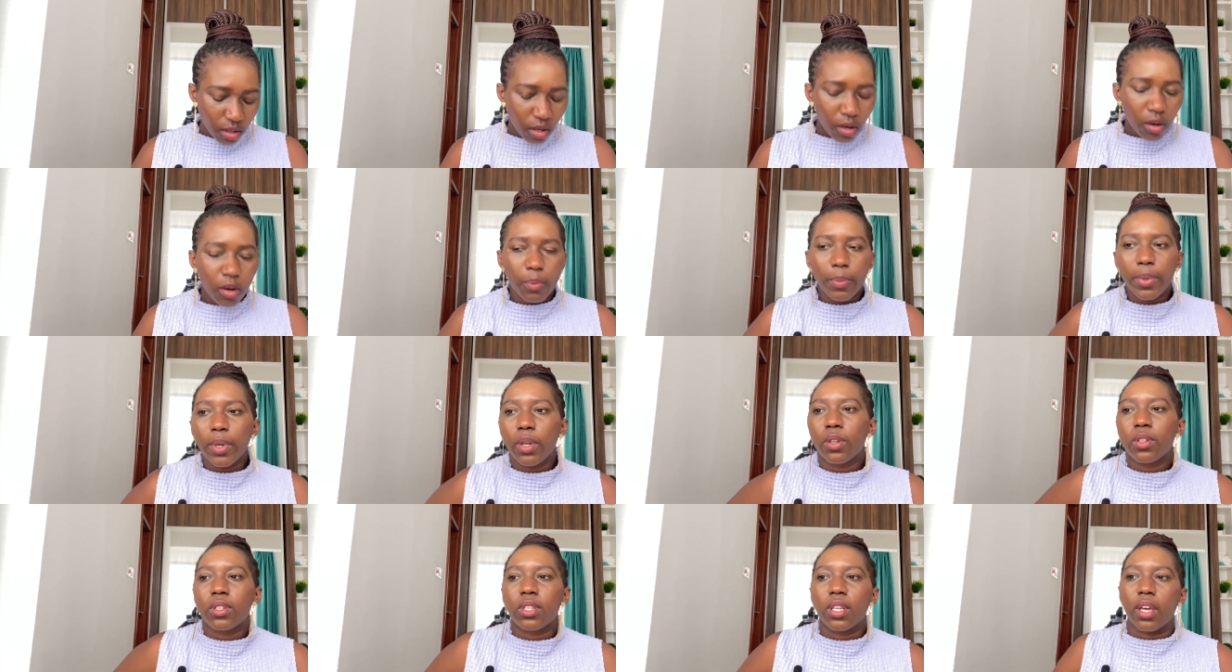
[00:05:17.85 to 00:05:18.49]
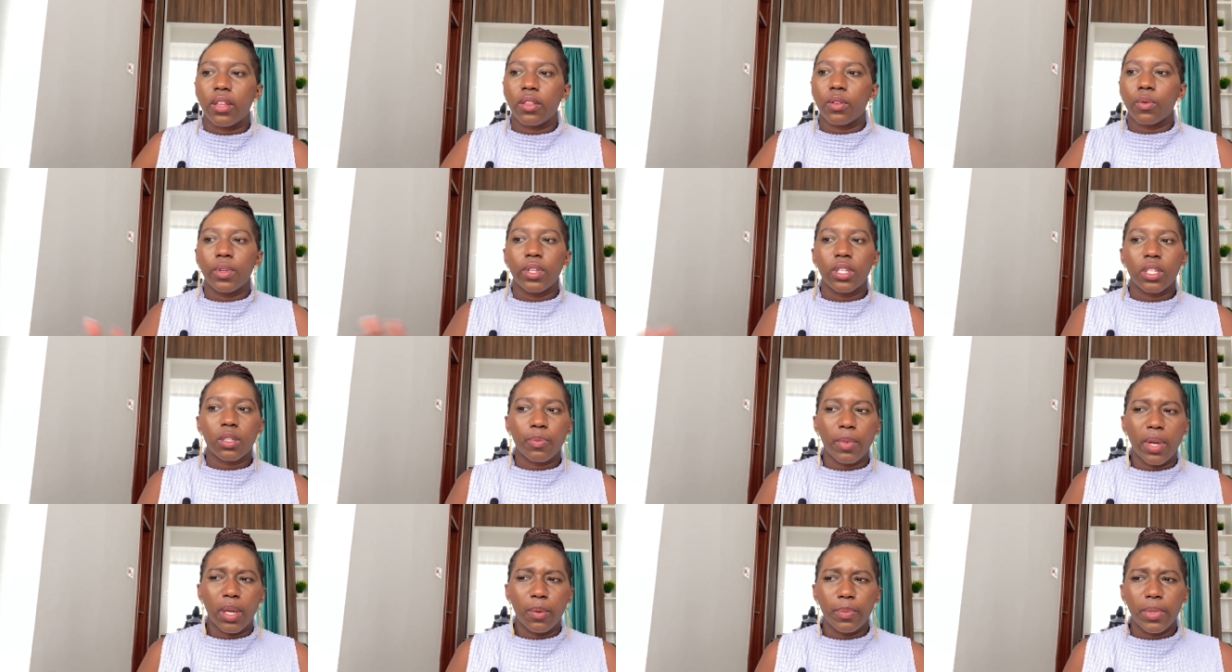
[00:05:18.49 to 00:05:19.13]
Oh, because the other one
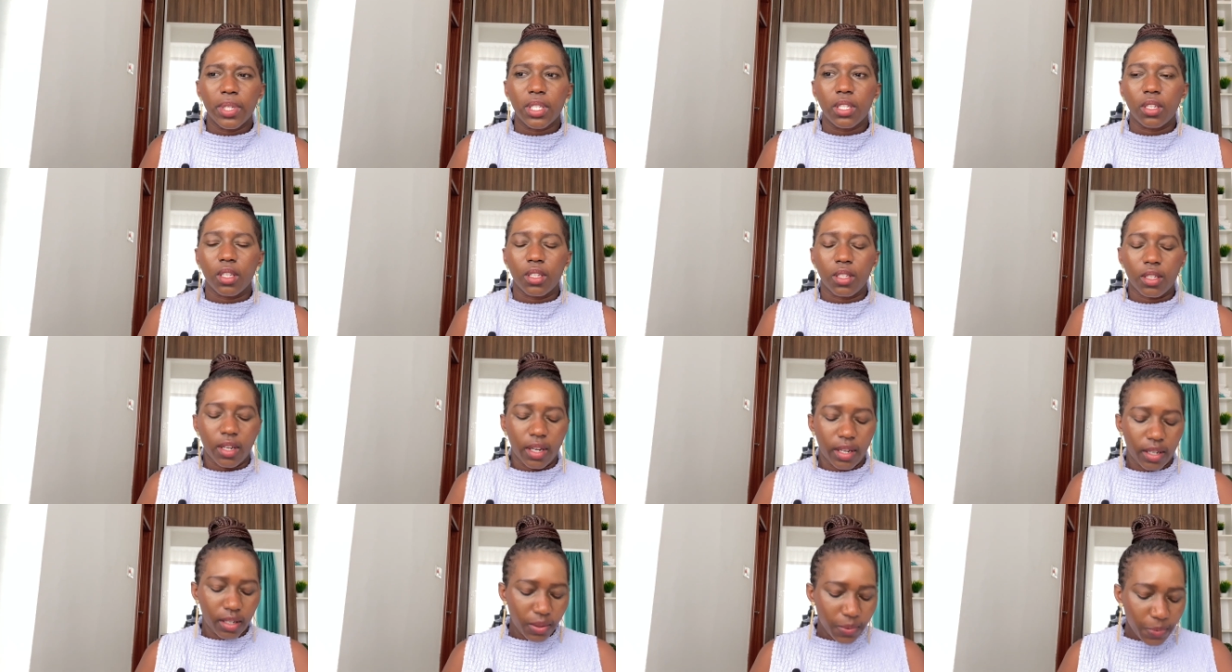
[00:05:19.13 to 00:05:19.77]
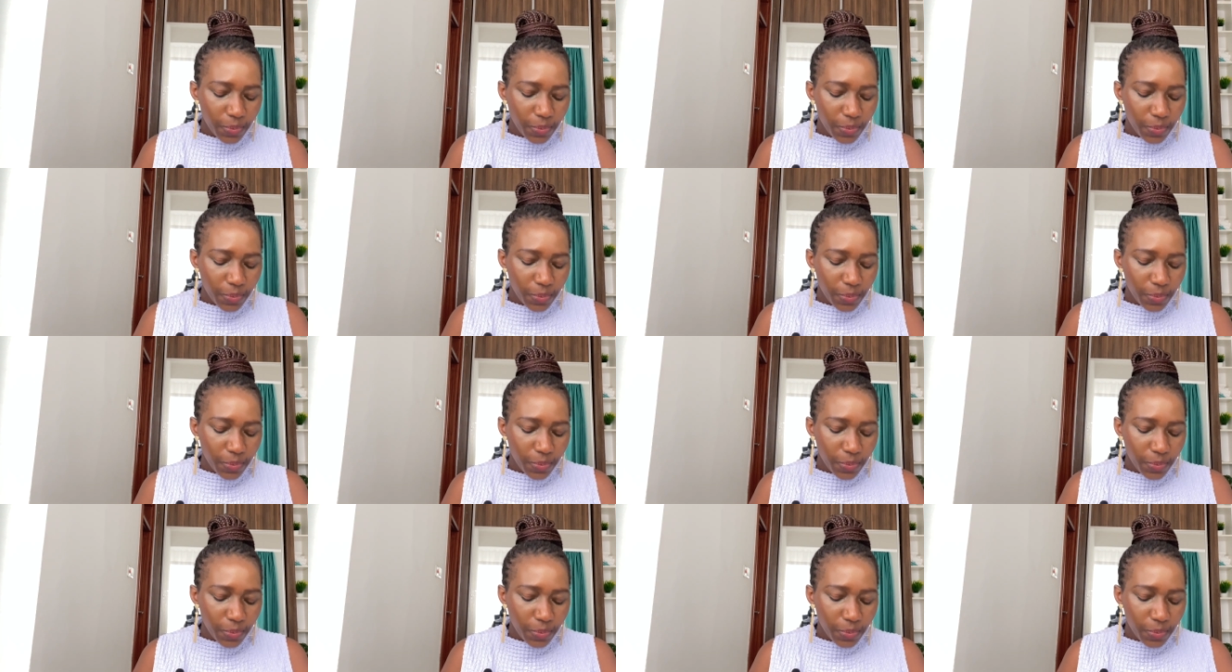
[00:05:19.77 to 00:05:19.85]
is my business card,